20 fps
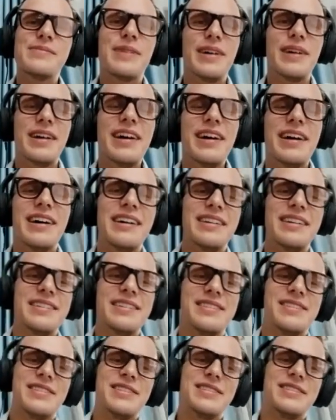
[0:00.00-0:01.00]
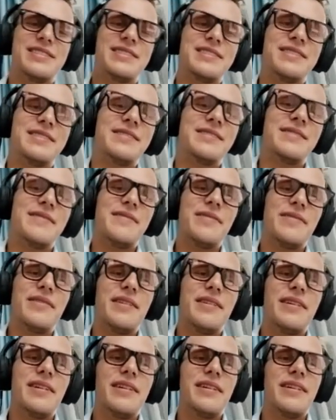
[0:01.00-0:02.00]
but yeah, it's just
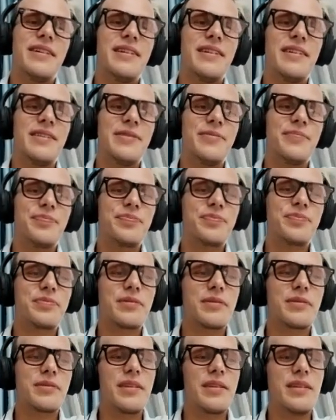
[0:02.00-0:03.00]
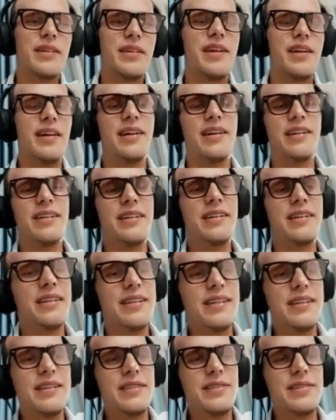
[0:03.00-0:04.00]
uh yeah.
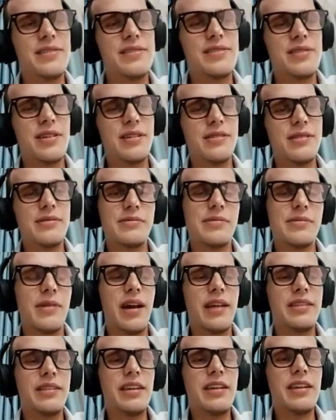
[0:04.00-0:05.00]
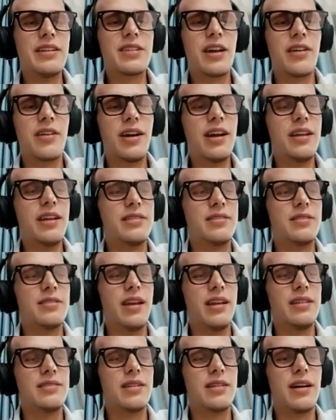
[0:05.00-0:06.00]
So I think it's all right to
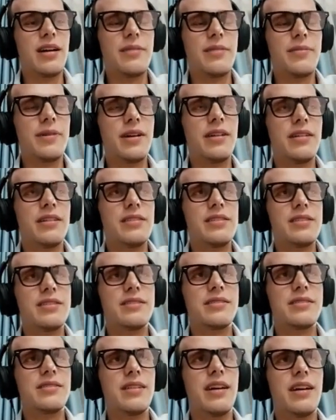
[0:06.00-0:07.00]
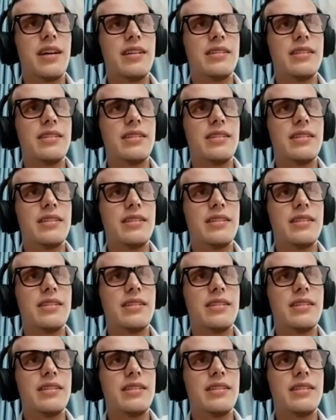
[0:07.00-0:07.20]
like talk about it. Just like